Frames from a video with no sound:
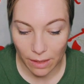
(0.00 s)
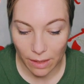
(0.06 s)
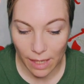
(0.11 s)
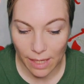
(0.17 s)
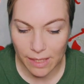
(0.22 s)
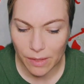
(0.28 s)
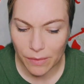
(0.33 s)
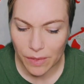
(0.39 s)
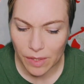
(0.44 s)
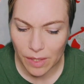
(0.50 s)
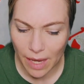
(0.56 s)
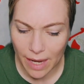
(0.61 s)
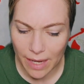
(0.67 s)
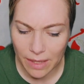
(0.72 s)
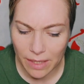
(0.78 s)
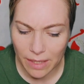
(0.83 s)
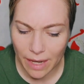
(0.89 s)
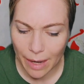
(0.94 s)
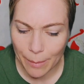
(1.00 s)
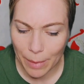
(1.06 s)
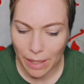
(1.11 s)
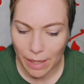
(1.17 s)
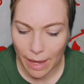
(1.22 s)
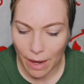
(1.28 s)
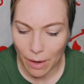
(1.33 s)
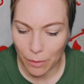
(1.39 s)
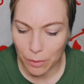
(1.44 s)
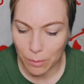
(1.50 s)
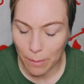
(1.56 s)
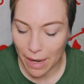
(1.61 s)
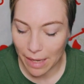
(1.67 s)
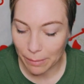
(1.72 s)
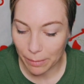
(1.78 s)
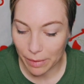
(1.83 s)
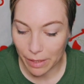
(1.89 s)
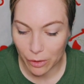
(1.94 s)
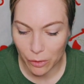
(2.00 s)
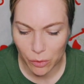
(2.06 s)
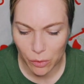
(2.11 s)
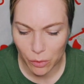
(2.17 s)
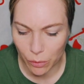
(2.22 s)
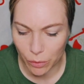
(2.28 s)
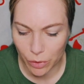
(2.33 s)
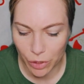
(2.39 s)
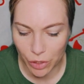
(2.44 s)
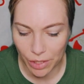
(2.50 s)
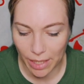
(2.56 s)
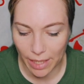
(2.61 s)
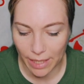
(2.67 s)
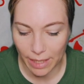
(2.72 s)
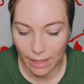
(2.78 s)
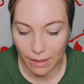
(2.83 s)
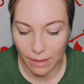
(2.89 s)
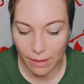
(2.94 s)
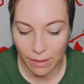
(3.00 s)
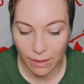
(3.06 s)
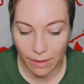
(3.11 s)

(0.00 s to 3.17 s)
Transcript: as if saying the name aloud might be excruciating.